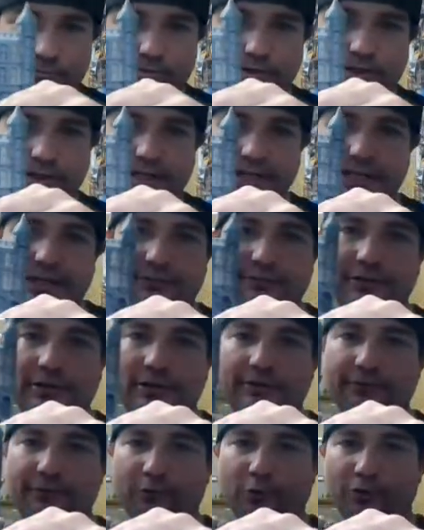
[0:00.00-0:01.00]
Again, if
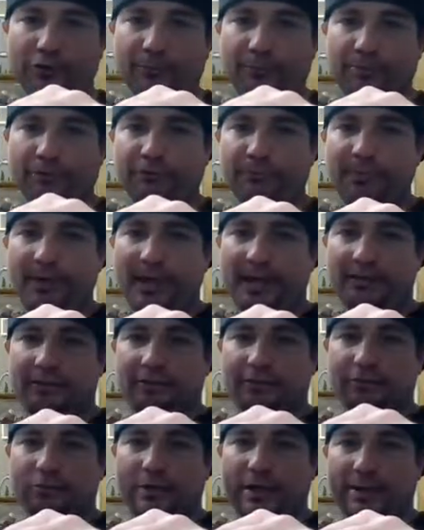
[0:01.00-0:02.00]
force
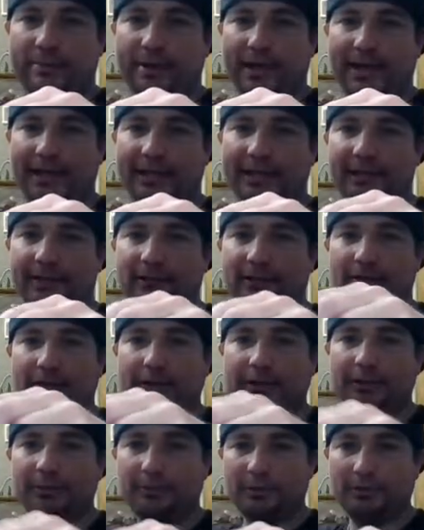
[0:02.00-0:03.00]
perspective way back here,
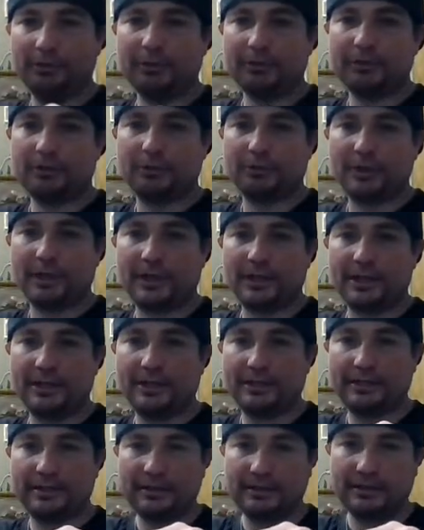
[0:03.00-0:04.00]
it would look okay.
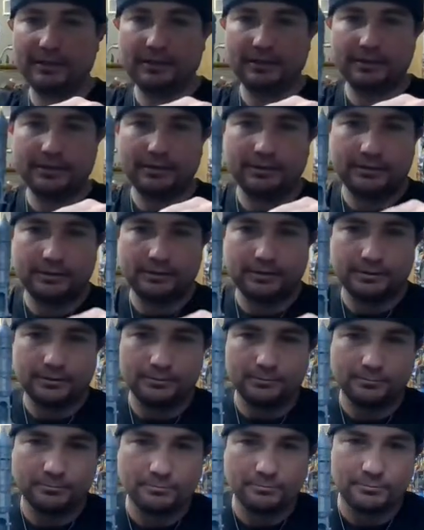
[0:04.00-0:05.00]

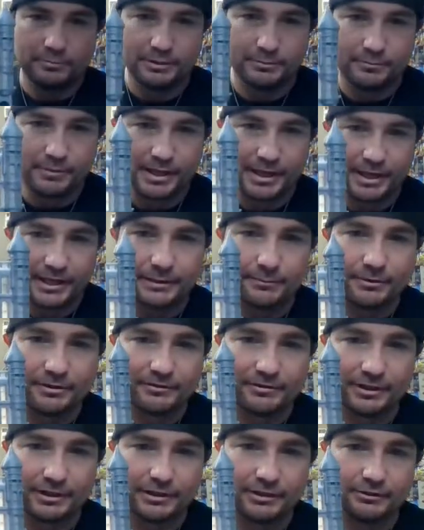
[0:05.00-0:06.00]
But man, let me
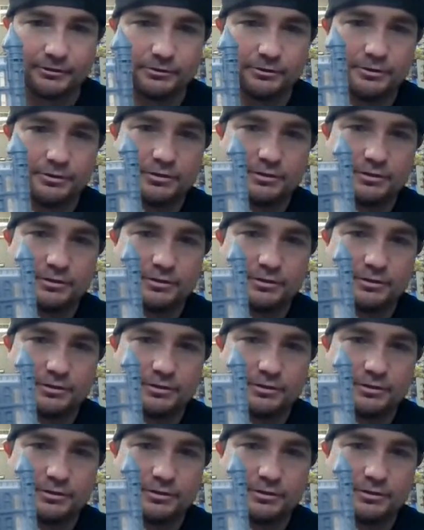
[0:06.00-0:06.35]
tell you,